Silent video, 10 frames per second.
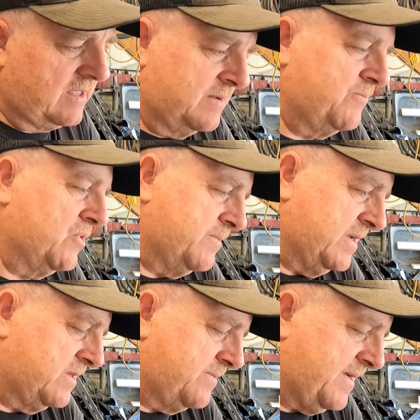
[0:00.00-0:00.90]
and then put them
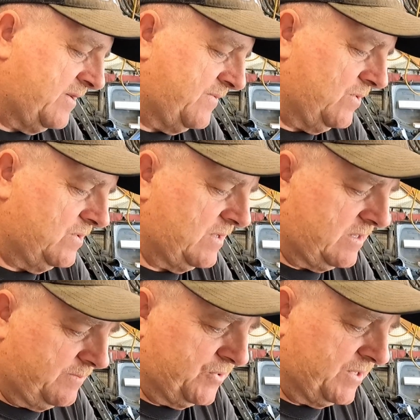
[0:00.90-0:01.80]
into the manifold, and
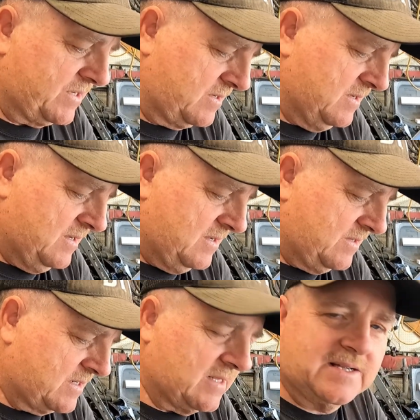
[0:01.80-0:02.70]
then put the
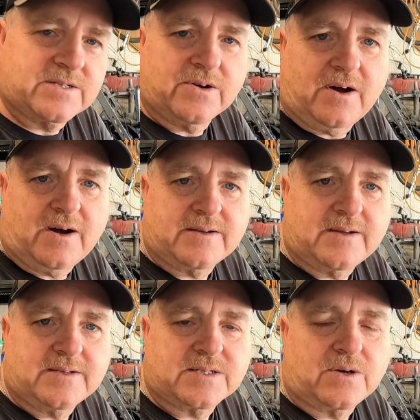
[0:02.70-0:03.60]
collector on,
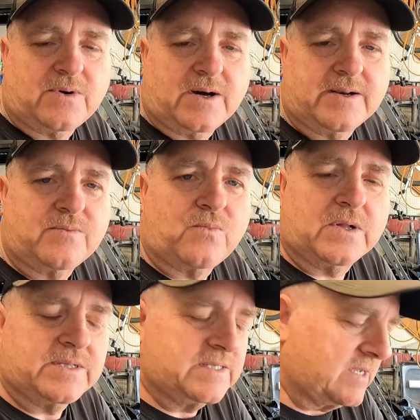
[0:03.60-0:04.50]
and so on, and
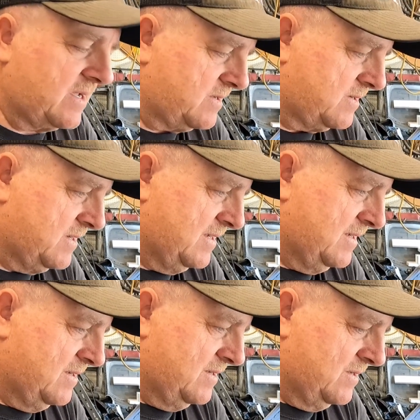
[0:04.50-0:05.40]
weld it together.
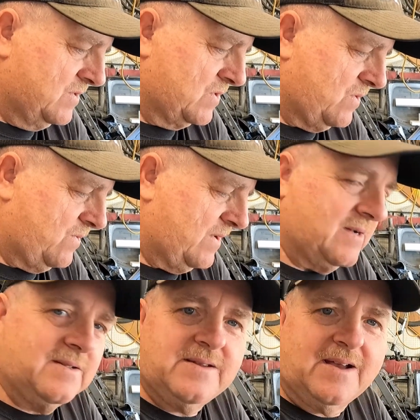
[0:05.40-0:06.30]
So
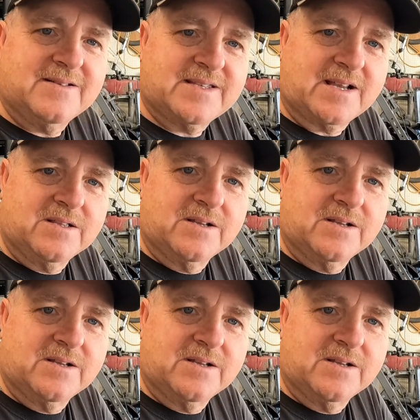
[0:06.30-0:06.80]
yeah, let's take a